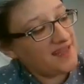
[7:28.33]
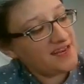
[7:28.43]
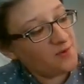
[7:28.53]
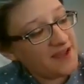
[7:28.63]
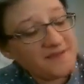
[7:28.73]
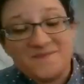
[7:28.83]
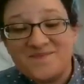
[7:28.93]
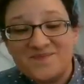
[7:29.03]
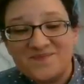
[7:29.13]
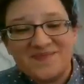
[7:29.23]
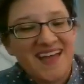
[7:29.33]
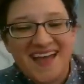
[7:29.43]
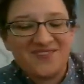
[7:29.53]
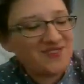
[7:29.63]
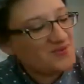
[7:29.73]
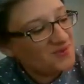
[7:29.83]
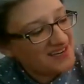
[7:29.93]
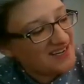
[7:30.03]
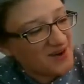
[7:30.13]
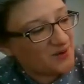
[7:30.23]
Anyway,
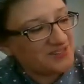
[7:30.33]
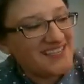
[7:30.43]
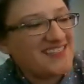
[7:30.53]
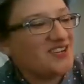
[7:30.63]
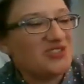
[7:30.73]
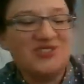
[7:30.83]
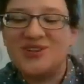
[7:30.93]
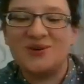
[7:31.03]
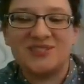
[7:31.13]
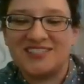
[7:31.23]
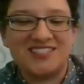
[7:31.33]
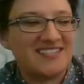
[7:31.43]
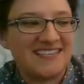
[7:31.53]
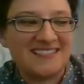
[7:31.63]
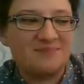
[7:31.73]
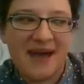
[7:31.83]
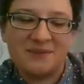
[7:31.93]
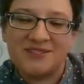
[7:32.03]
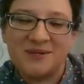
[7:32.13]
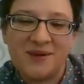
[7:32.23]
everyone knows there's no such thing as
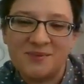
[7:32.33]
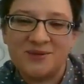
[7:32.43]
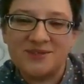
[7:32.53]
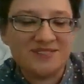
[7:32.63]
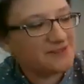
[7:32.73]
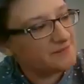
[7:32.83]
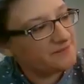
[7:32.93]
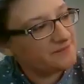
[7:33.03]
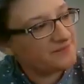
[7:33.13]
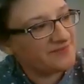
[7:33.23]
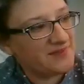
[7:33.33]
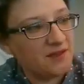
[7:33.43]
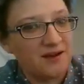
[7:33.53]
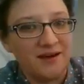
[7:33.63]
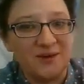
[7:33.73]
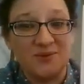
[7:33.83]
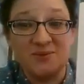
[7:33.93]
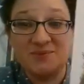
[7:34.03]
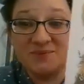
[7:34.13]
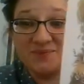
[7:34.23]
magic bubbles. Uh-oh,
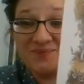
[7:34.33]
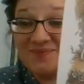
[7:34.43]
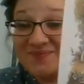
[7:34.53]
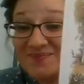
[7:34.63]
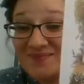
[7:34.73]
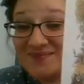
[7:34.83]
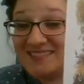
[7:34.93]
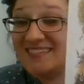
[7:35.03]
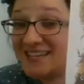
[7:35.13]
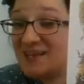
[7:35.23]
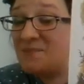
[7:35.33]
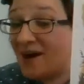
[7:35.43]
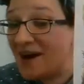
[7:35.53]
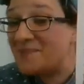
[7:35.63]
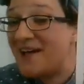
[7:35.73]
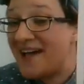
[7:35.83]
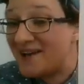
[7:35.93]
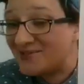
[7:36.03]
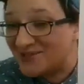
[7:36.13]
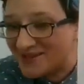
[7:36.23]
did he pop
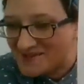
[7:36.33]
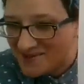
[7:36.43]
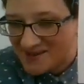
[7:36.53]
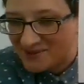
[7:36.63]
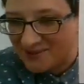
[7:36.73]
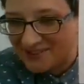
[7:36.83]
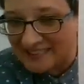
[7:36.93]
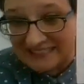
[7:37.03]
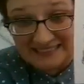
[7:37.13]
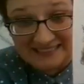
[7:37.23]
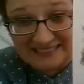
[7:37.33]
every bubble?